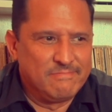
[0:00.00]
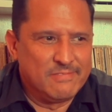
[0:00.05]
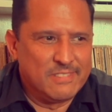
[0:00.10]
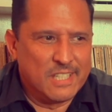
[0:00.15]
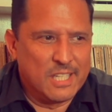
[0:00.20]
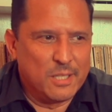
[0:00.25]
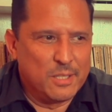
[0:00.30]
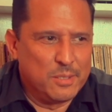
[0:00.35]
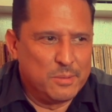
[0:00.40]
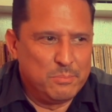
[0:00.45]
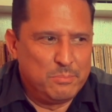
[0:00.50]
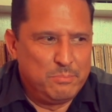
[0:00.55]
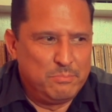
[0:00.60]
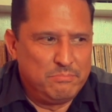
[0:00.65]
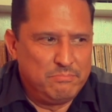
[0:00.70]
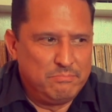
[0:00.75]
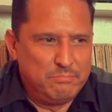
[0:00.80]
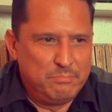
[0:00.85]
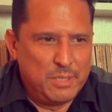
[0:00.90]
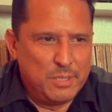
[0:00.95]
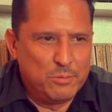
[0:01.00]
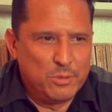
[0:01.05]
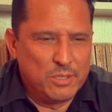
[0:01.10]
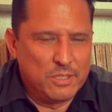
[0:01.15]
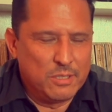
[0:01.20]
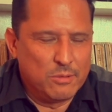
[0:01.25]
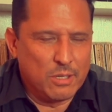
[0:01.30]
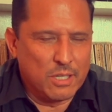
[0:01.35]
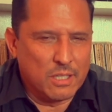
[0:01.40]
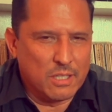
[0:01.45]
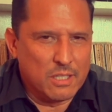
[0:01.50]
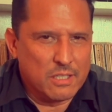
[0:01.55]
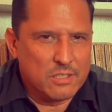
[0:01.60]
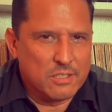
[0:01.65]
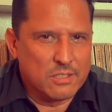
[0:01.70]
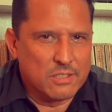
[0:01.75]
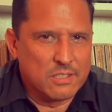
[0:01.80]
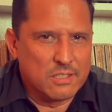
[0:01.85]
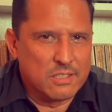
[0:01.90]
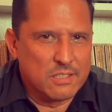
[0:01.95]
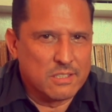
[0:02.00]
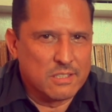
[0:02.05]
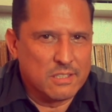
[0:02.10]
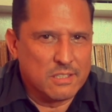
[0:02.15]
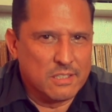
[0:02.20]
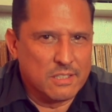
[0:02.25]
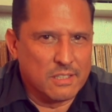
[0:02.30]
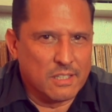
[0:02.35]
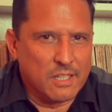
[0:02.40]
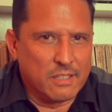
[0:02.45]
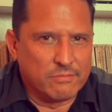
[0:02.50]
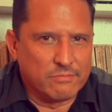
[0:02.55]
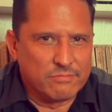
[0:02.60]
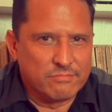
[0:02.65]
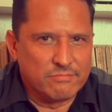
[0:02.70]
can be really great lessons in life.